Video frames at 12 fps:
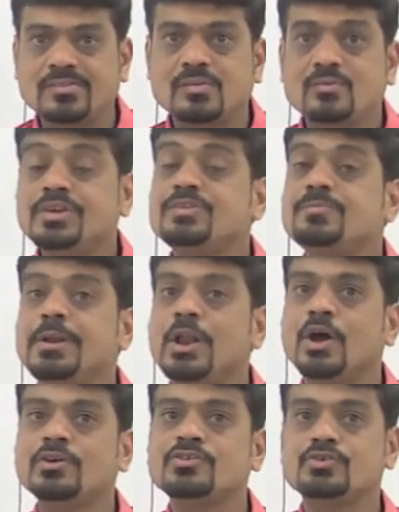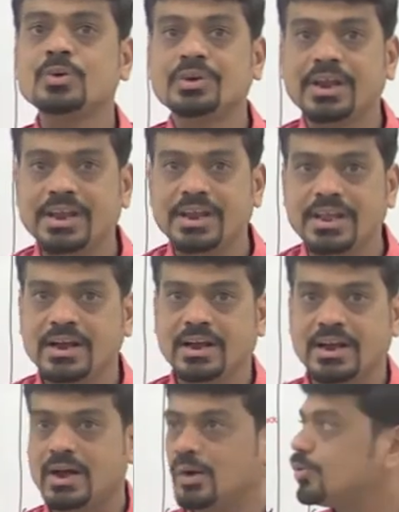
which belongs to trading account.